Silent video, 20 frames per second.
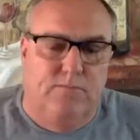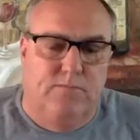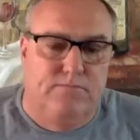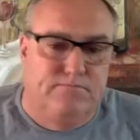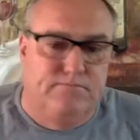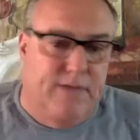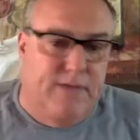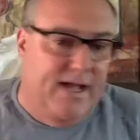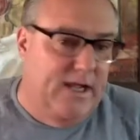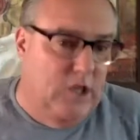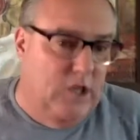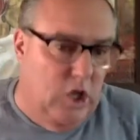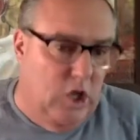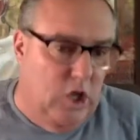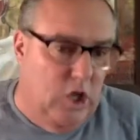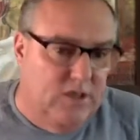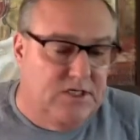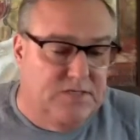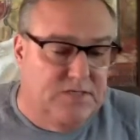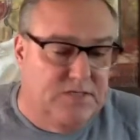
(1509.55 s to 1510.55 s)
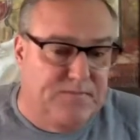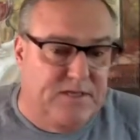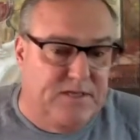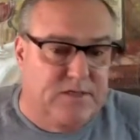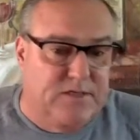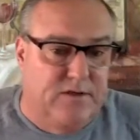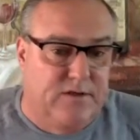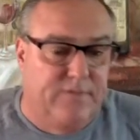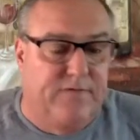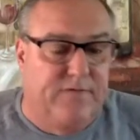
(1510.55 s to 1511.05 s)
by and large,
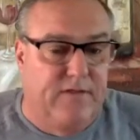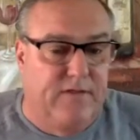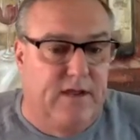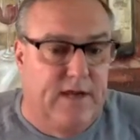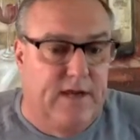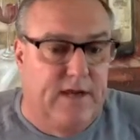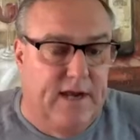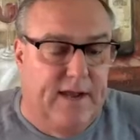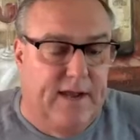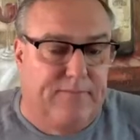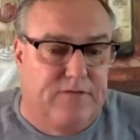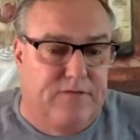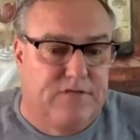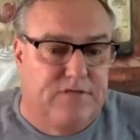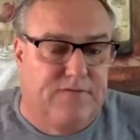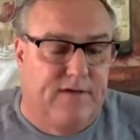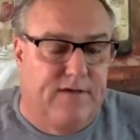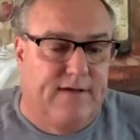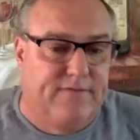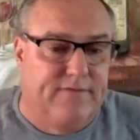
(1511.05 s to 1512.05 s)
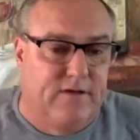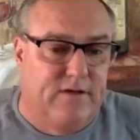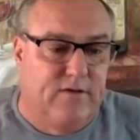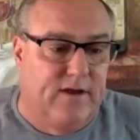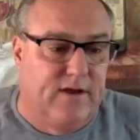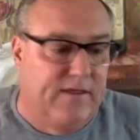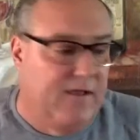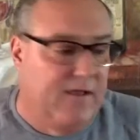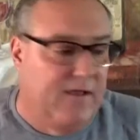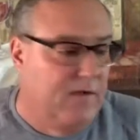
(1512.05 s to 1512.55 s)
especially for the Indianapolis 500,
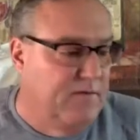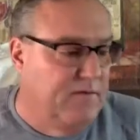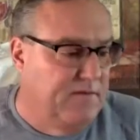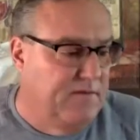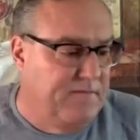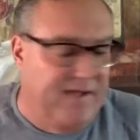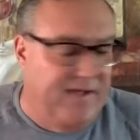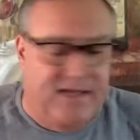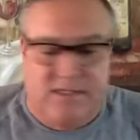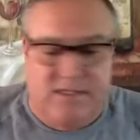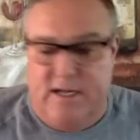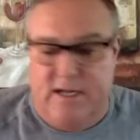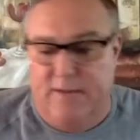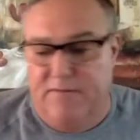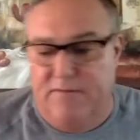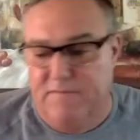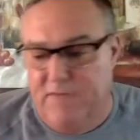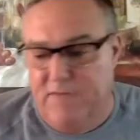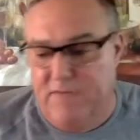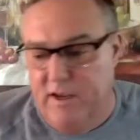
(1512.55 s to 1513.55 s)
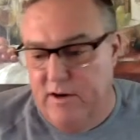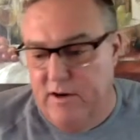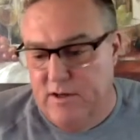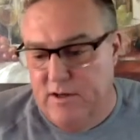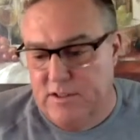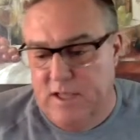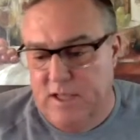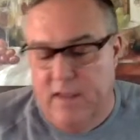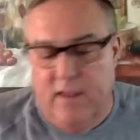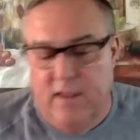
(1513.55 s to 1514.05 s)
I think over the past couple of years,